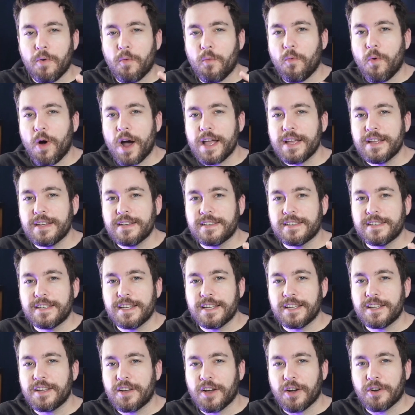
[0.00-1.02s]
white
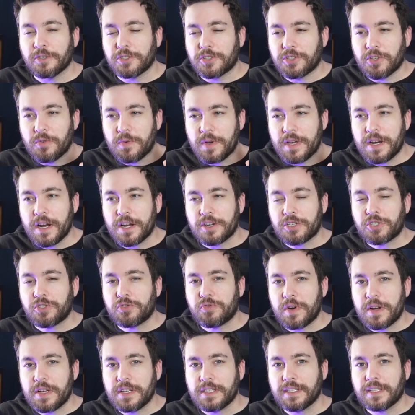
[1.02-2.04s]
dingo, so in
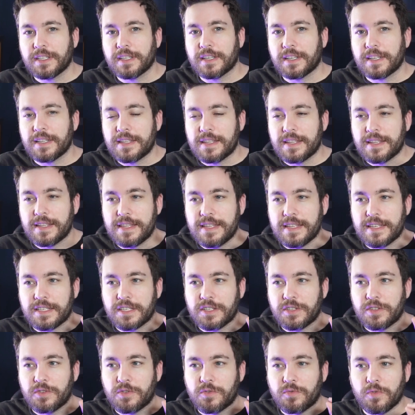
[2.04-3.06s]
Australia, this
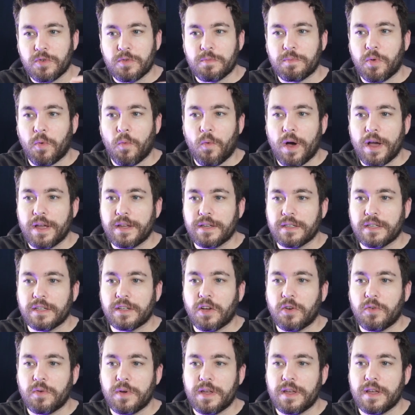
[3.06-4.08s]
group, the White
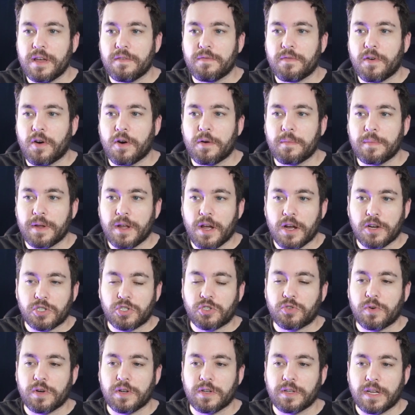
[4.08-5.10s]
Dingo EF Army
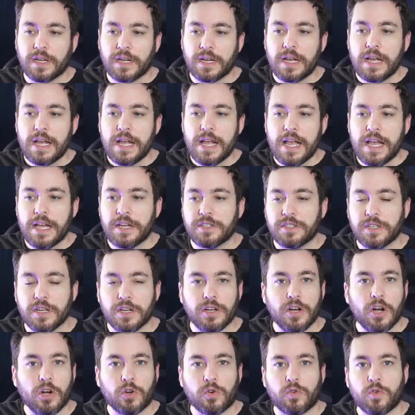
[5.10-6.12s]
Australia, is a,
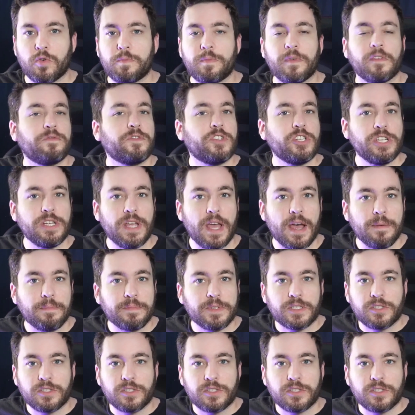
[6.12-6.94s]
a group of GMs.